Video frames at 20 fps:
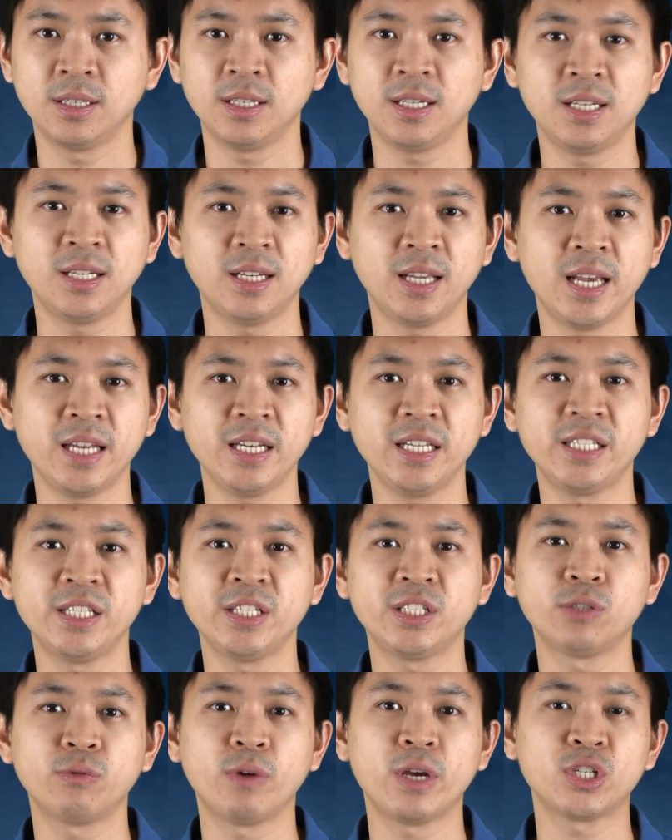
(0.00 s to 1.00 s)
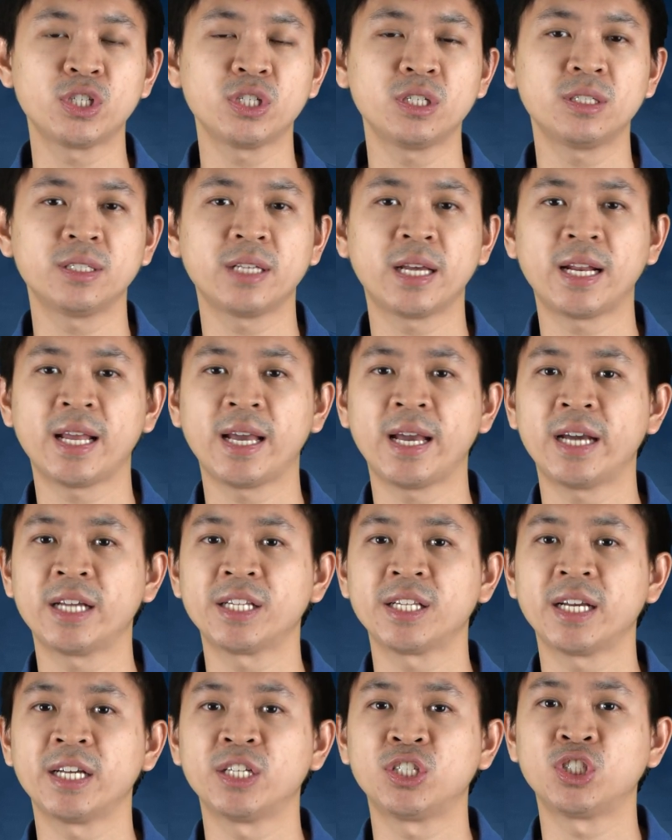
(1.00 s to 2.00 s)
In any situation that
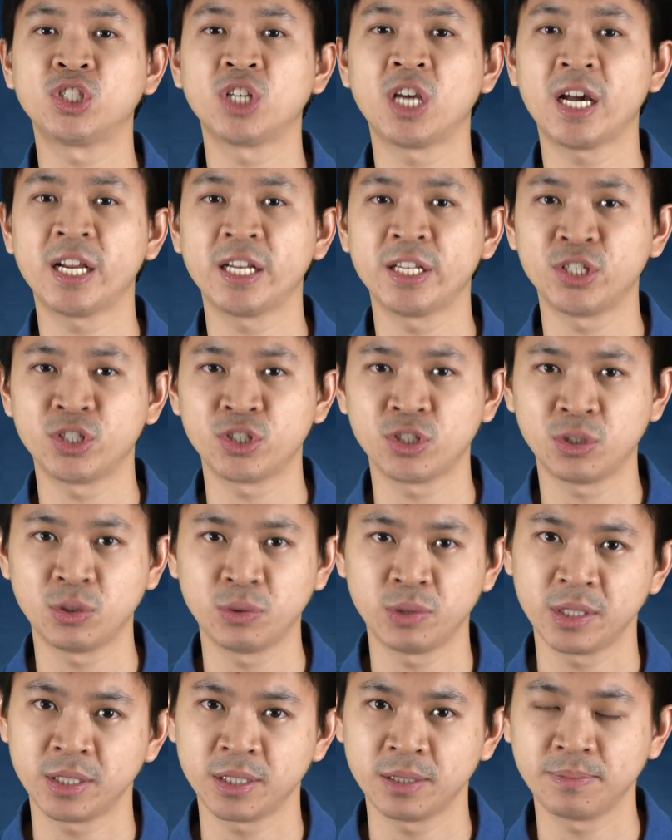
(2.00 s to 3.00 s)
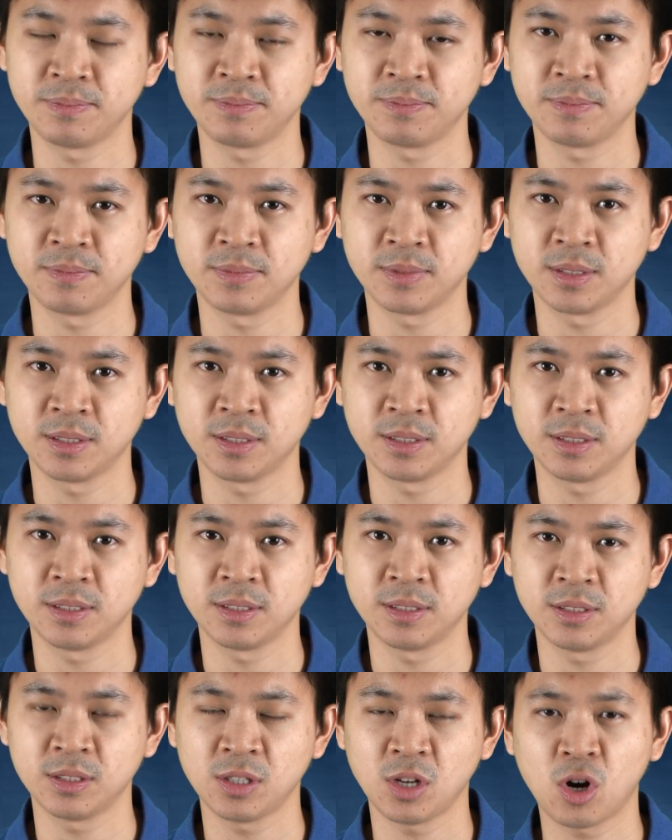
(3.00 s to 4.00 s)
has a challenge to it,
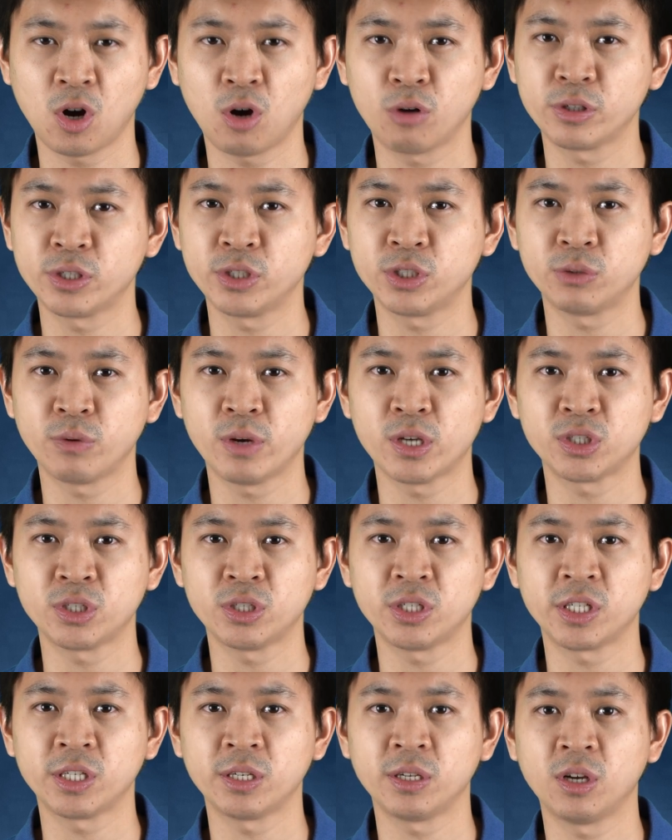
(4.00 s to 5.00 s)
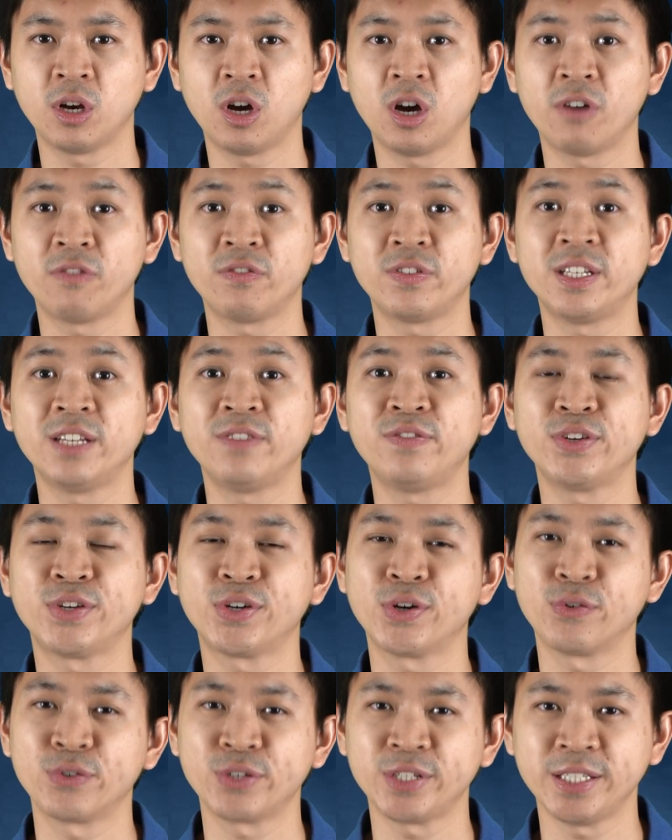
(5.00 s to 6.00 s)
all situations of
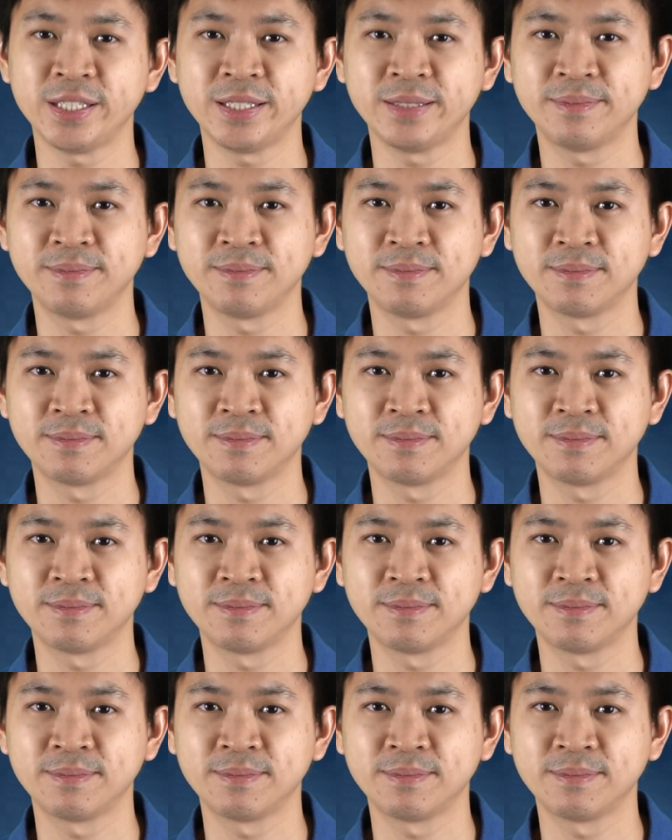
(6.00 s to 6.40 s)
difficulty,